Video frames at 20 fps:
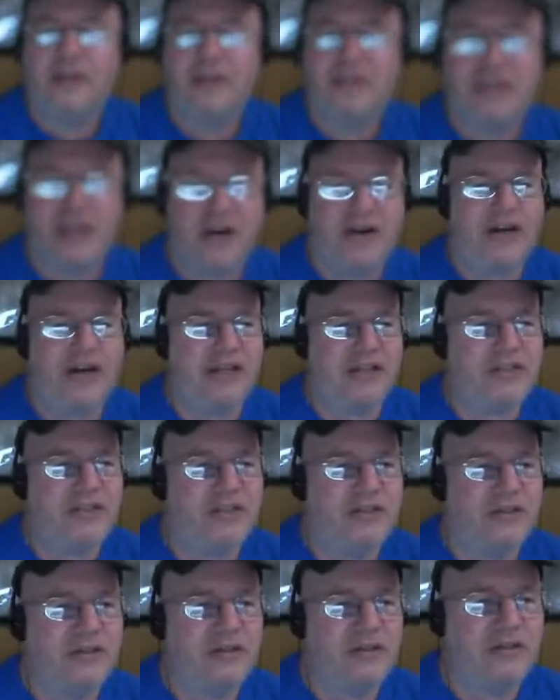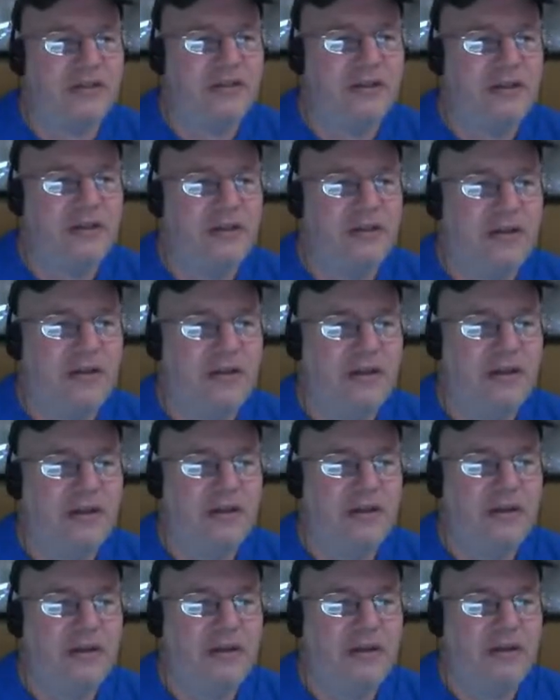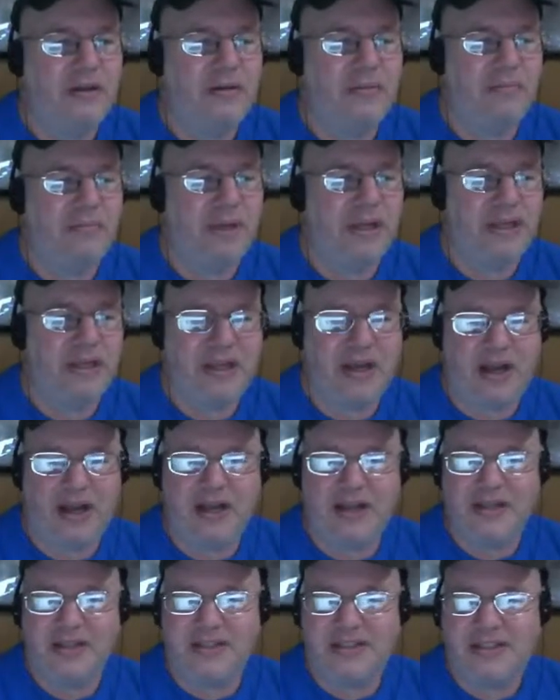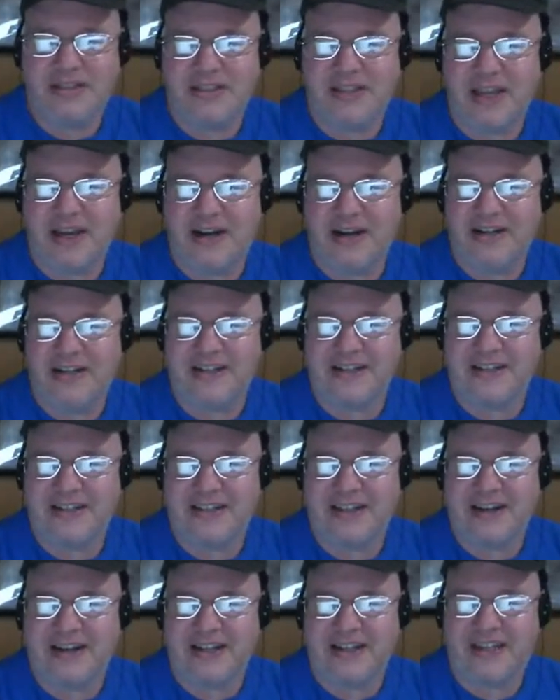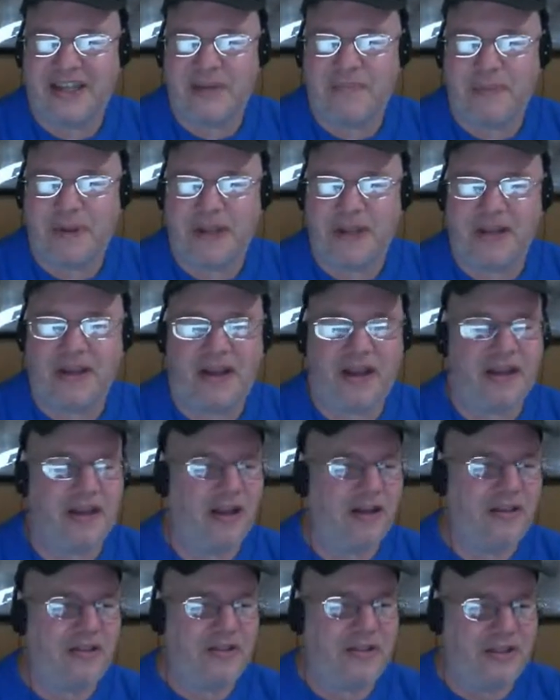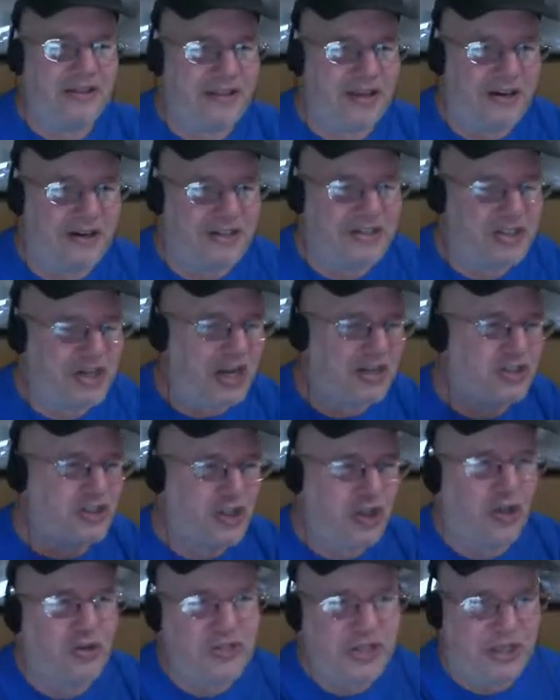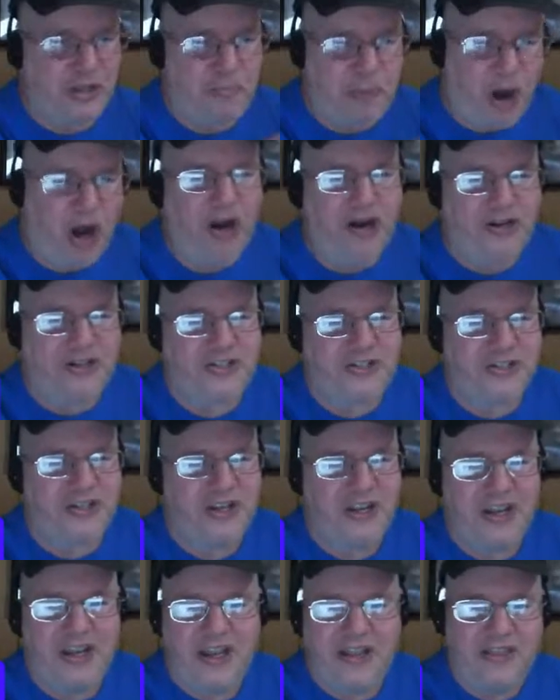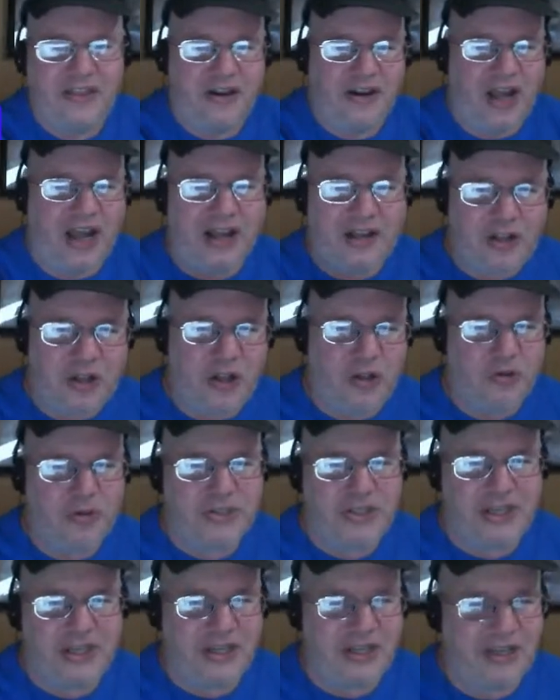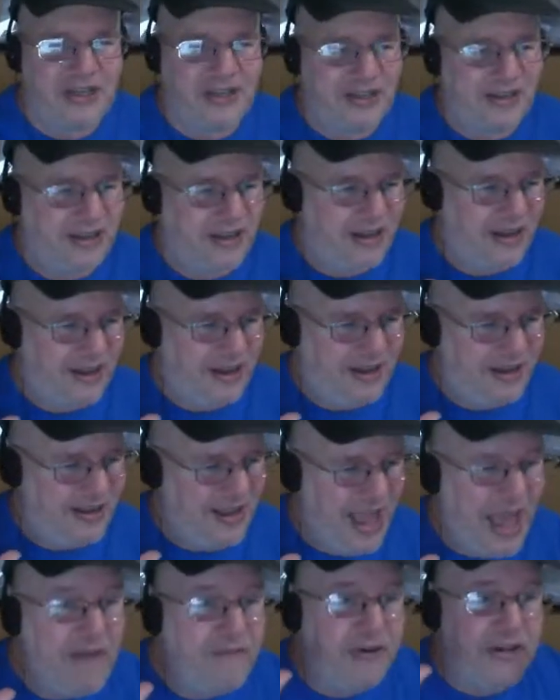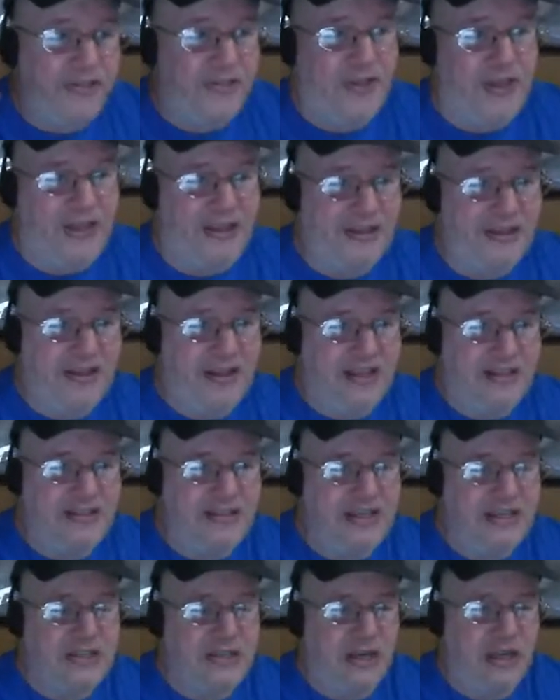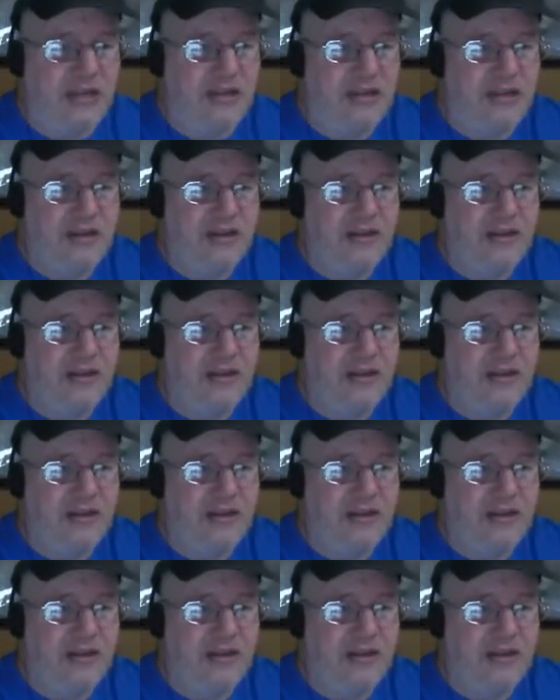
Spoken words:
Serious. Because they're keeping, they're just closing the parks. They're not closing everything at Disney.